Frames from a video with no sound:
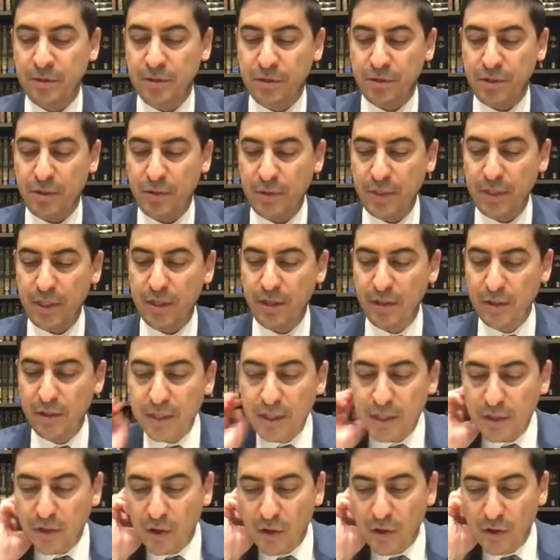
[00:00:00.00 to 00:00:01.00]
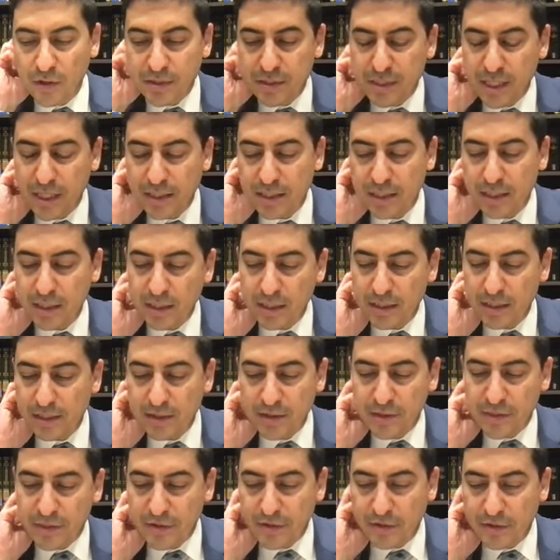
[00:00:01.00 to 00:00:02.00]
So here he holds that the
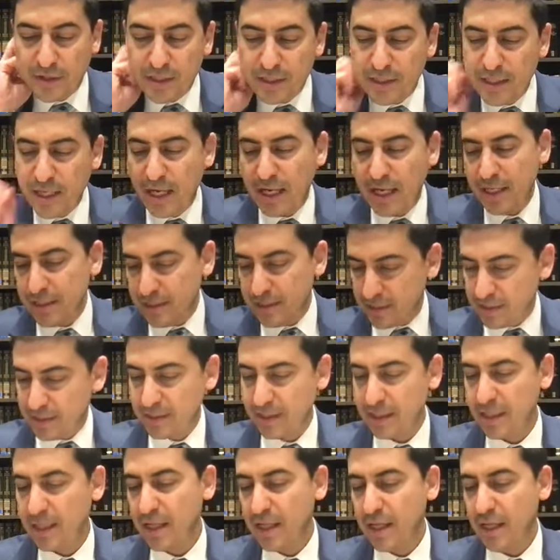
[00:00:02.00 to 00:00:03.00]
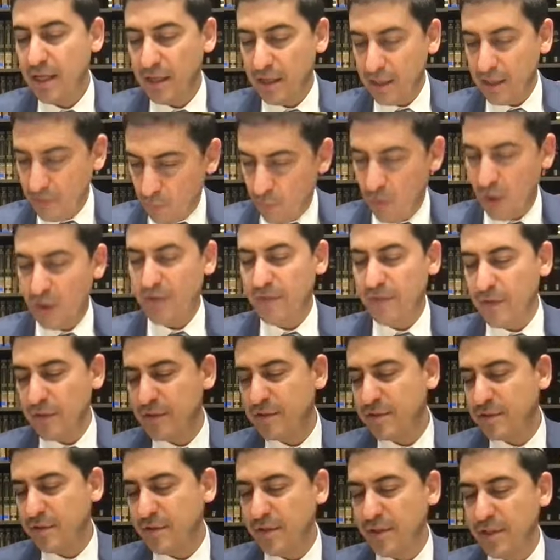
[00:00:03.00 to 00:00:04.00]
the thirty days, one of
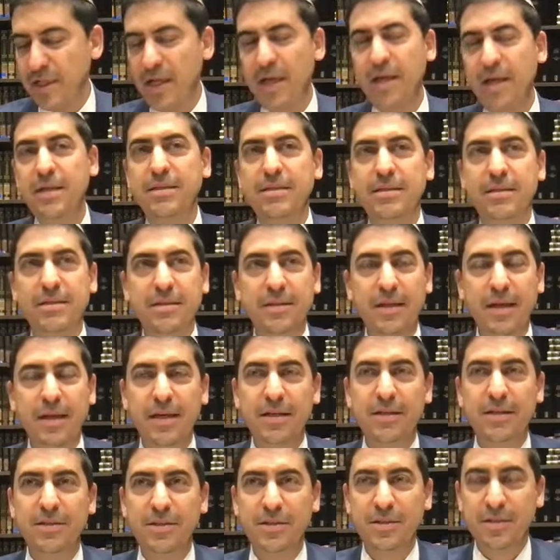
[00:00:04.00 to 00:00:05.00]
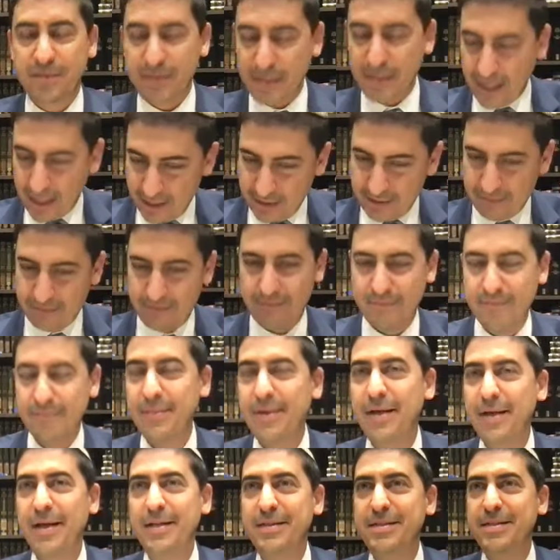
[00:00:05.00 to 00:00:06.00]
those thirty days is that it
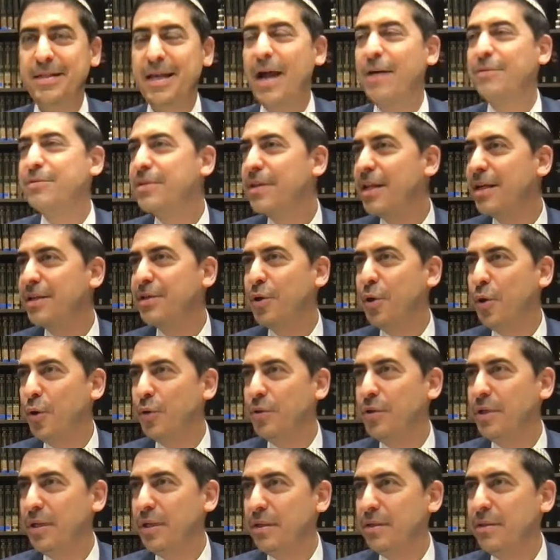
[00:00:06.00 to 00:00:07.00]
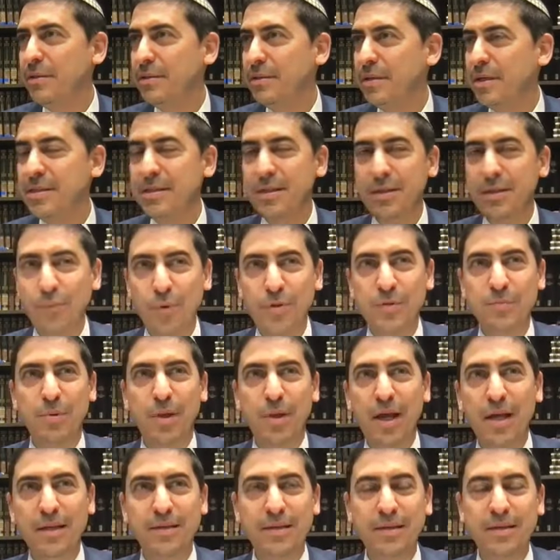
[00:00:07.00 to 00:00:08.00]
it's counted like the whole year because it was
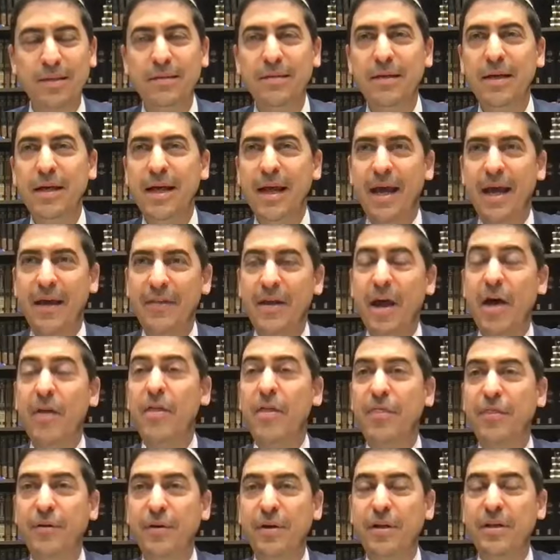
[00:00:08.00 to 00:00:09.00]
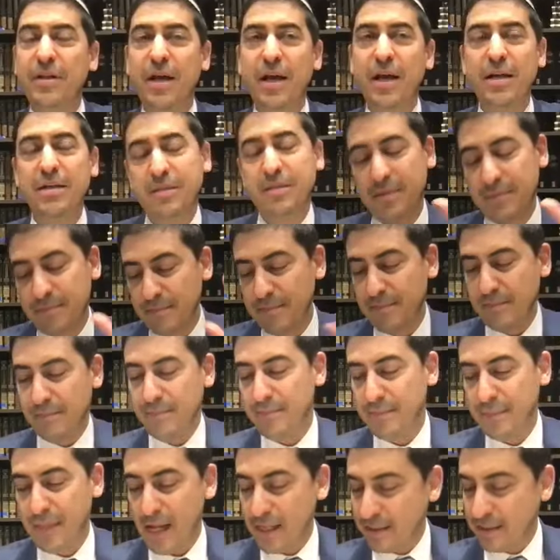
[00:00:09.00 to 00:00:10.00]
planted. And the other 30 days,
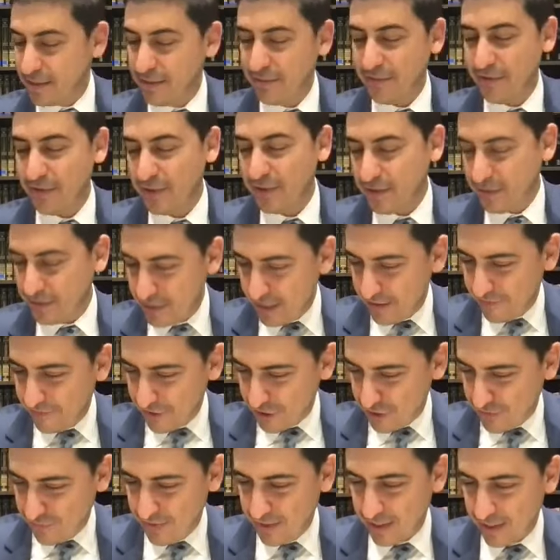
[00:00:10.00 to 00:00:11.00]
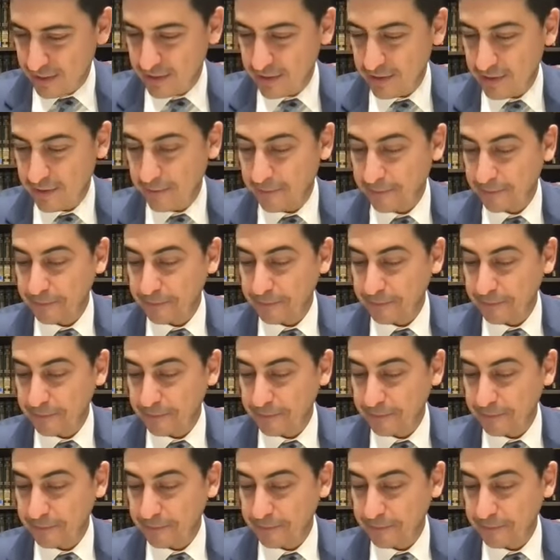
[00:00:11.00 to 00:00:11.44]
that's the Rita Tosefet Shvit.